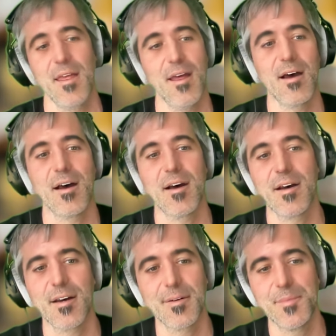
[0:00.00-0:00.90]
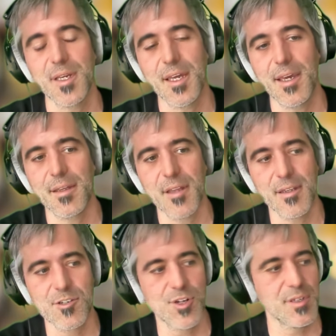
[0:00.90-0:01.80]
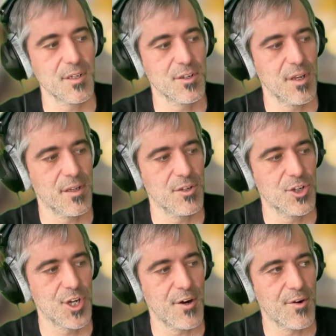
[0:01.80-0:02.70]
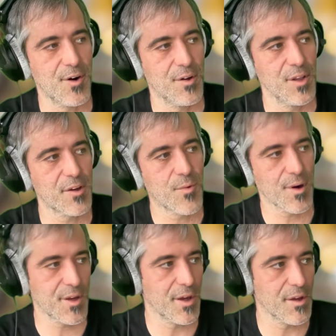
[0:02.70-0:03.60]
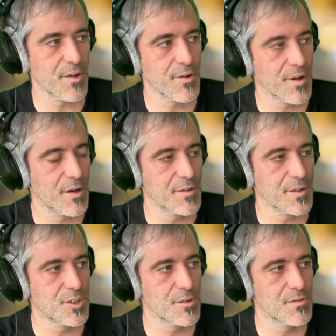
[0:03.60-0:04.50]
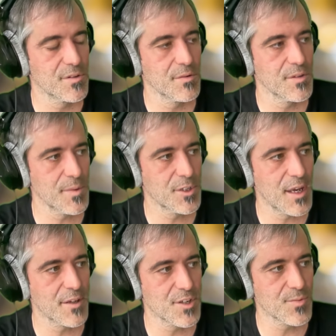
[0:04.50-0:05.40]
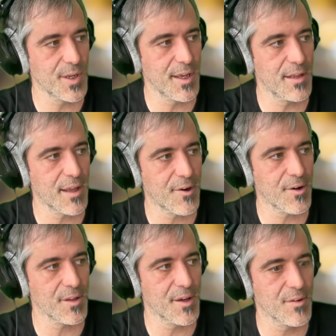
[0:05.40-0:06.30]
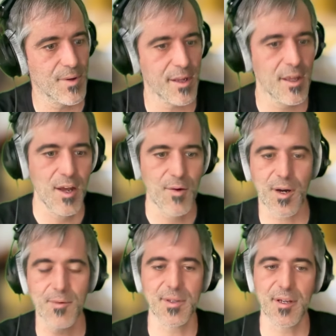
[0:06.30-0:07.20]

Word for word: um, and and just in, in general like working you know, on the ch- some of the challenges we hit like early on were like working with